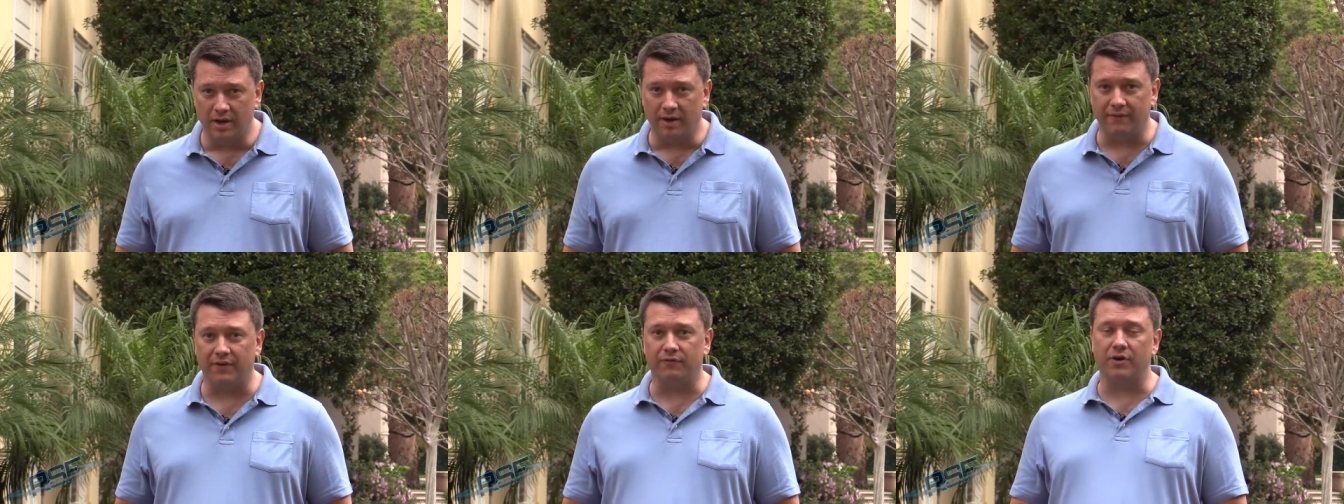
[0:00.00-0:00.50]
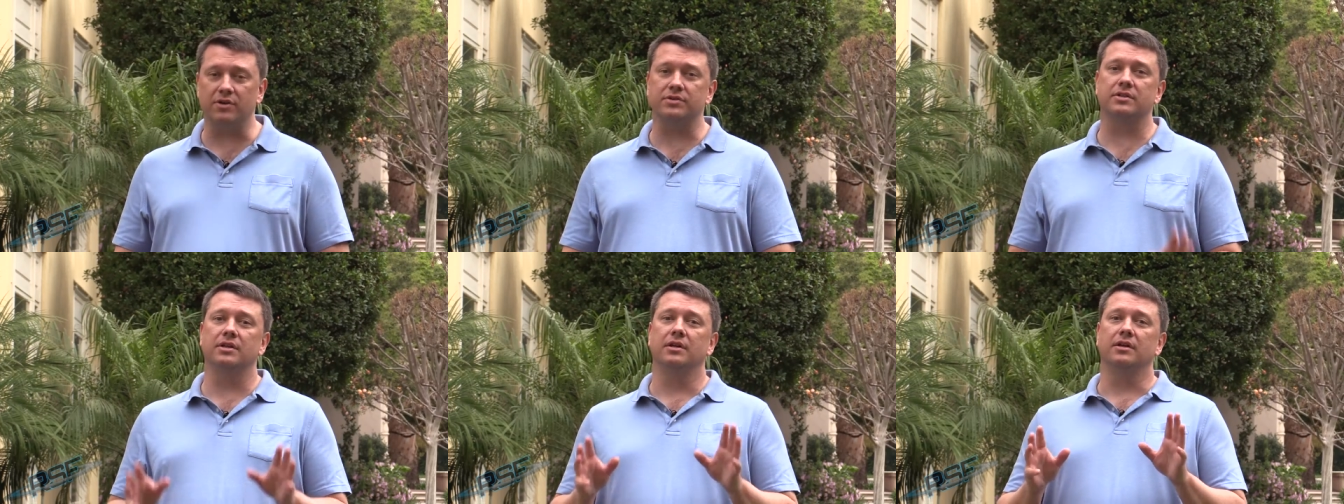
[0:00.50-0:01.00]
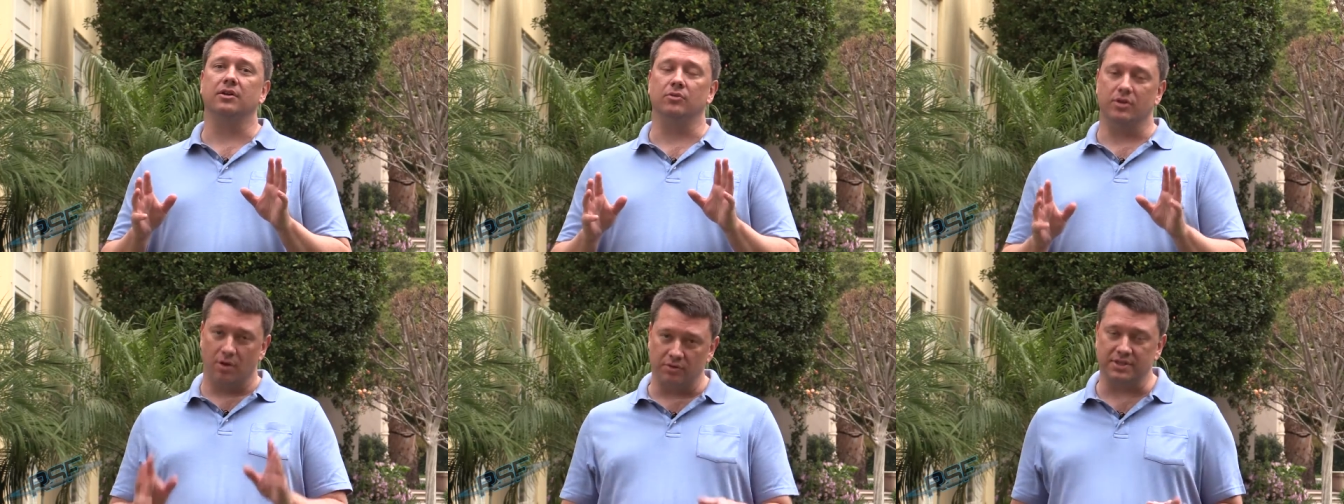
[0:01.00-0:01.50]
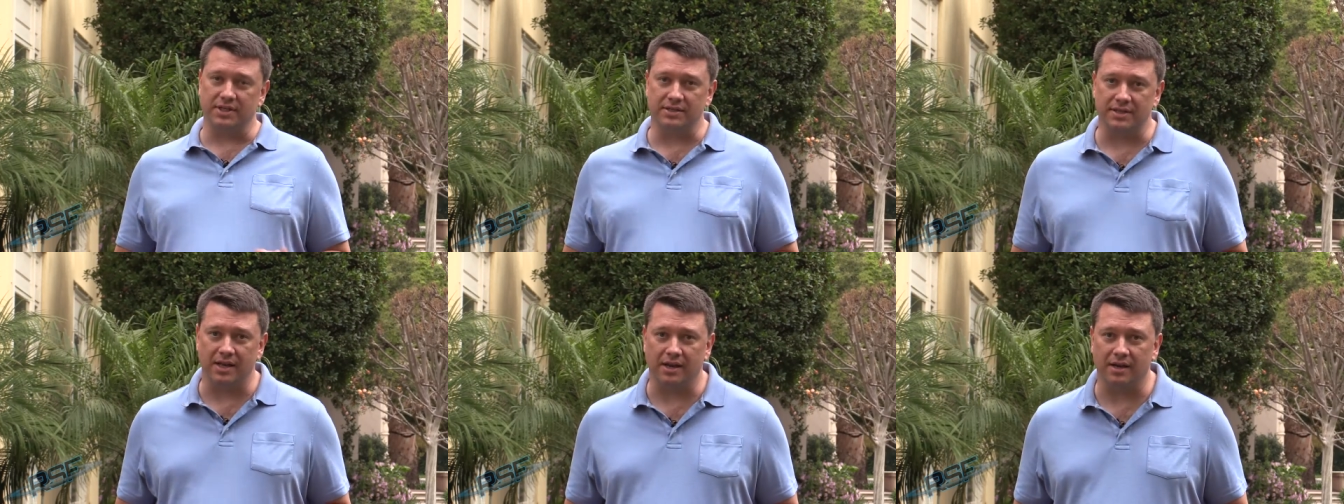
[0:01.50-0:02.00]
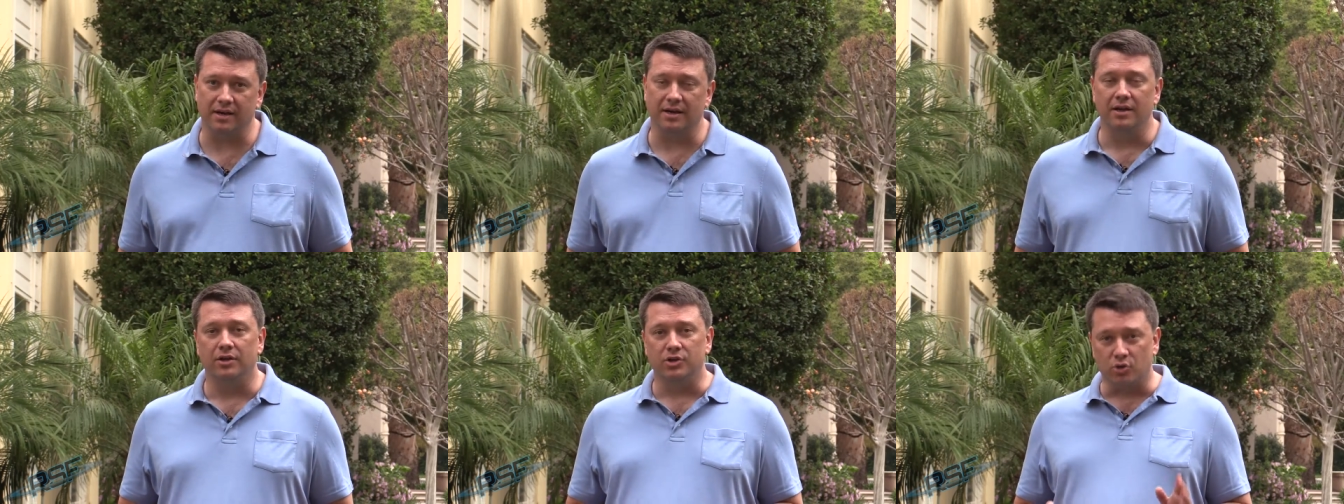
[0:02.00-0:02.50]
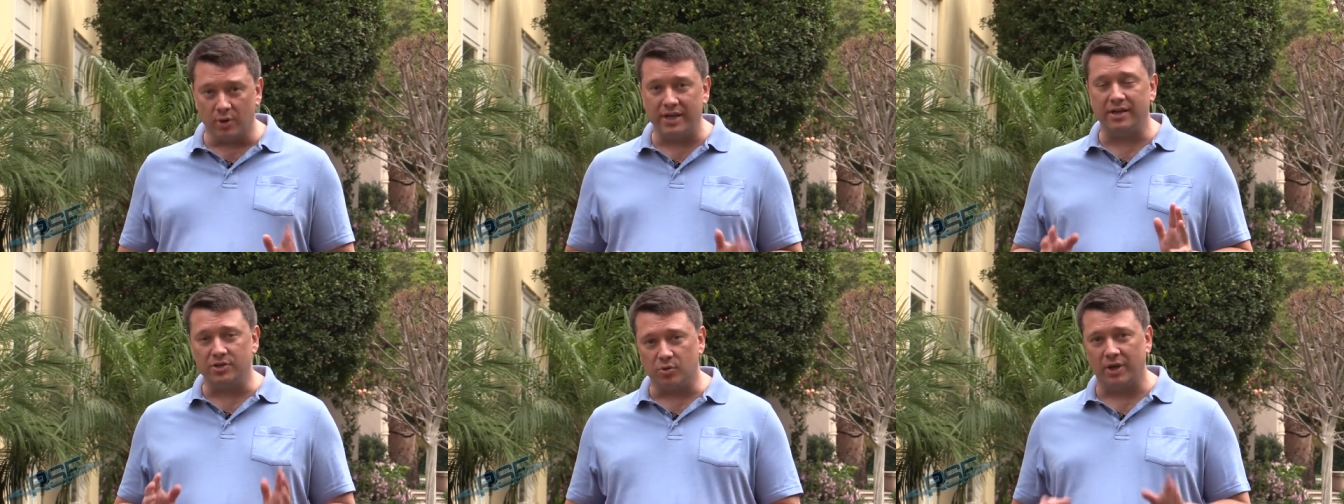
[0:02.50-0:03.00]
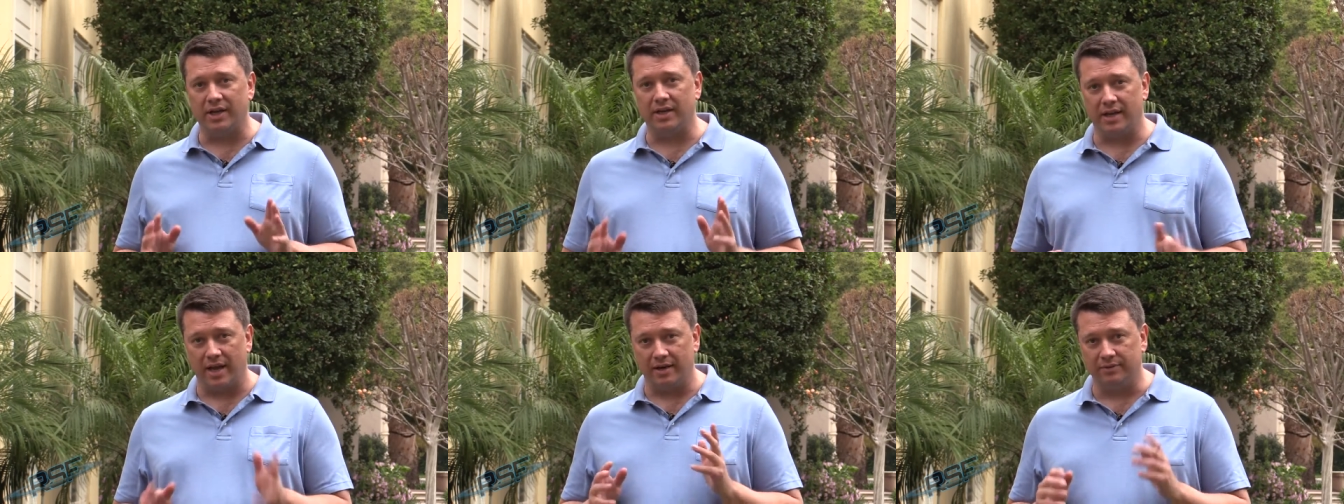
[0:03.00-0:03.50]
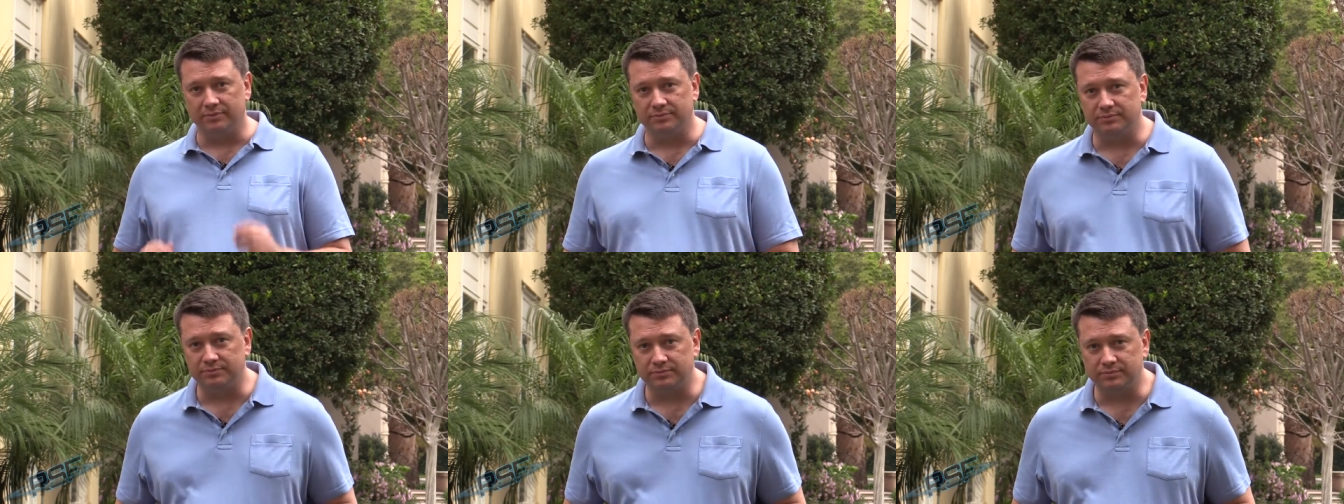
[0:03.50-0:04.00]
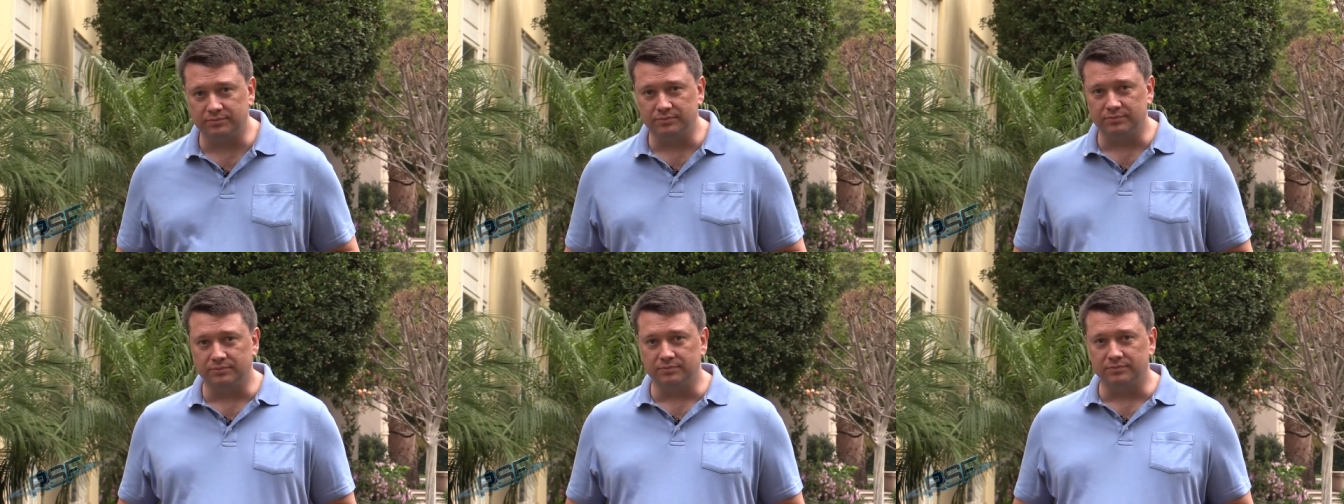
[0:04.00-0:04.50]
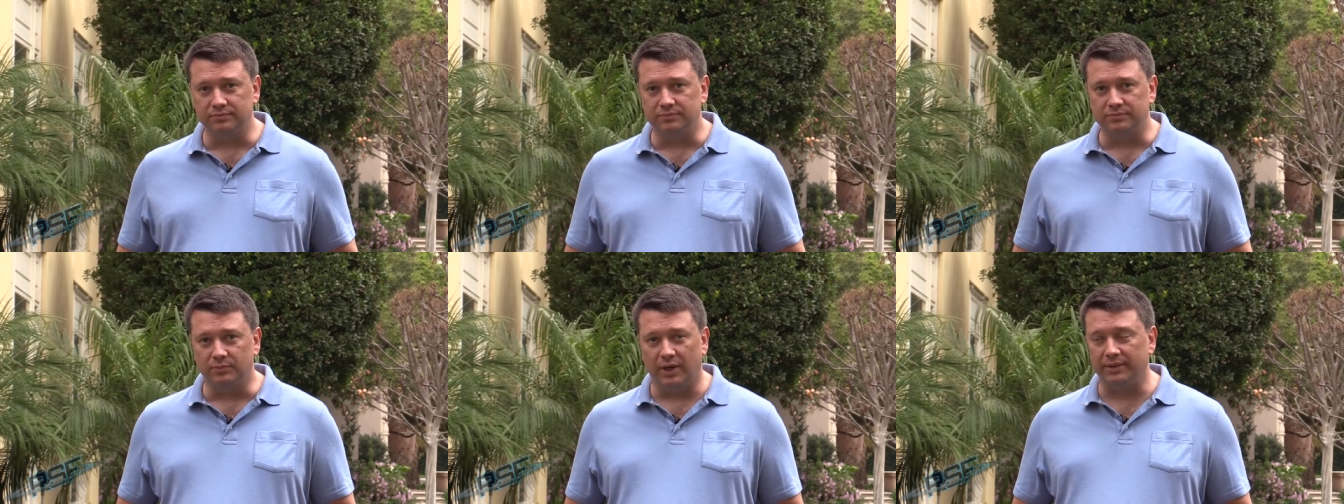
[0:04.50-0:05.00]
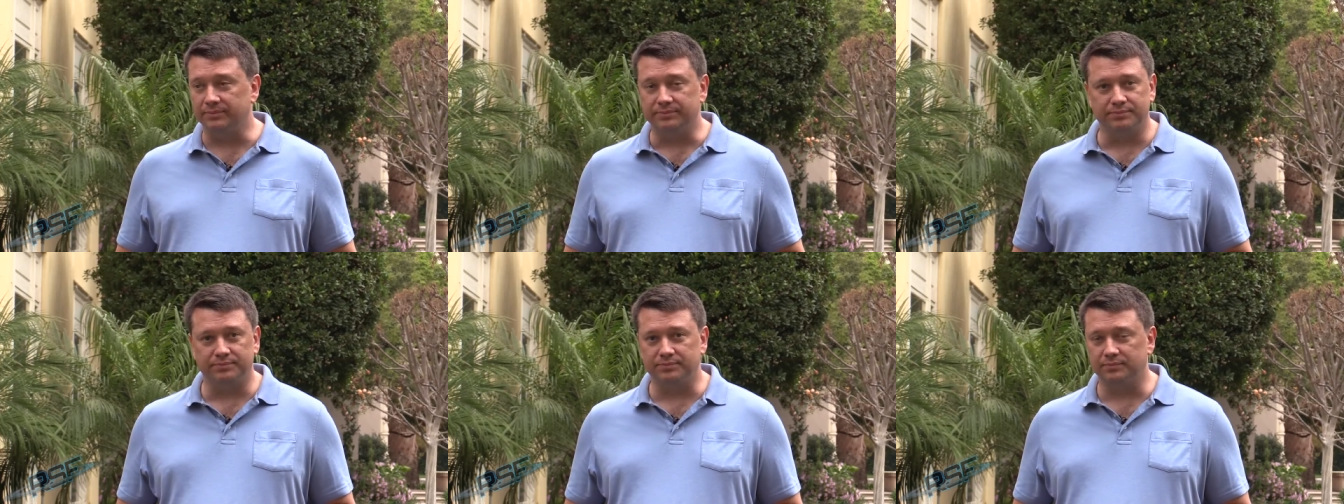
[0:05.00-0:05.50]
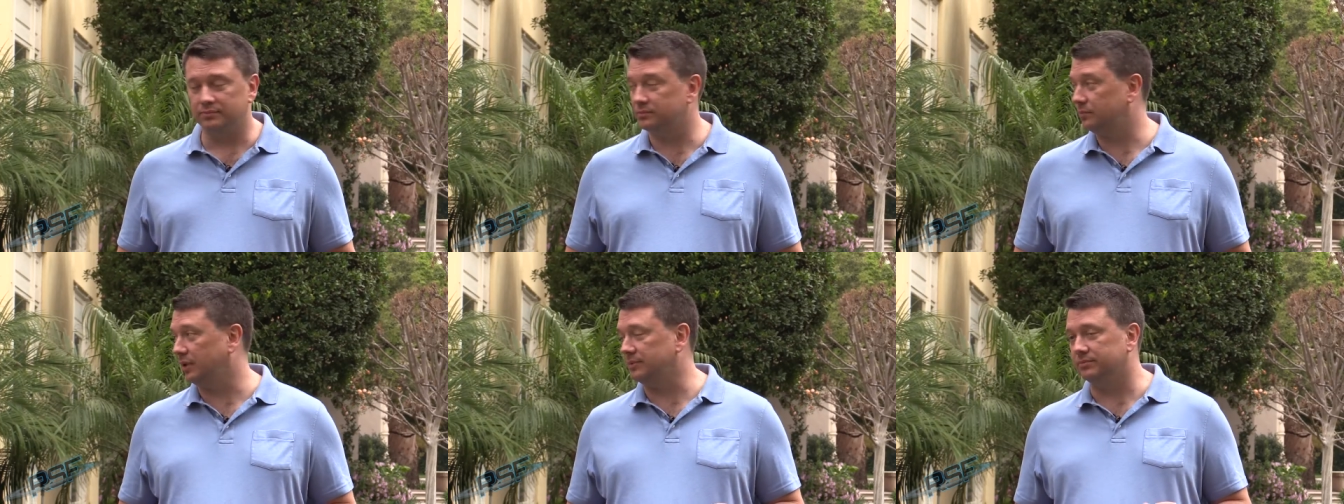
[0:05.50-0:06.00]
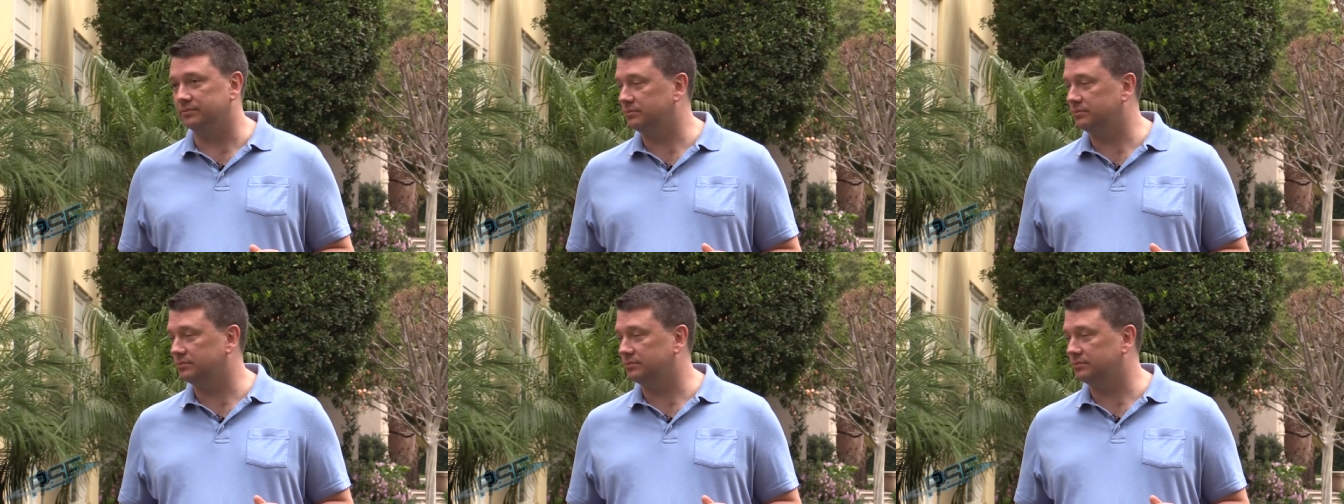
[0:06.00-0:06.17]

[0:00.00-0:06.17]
If at first you don't succeed, tree, tree again. Cut. What? What?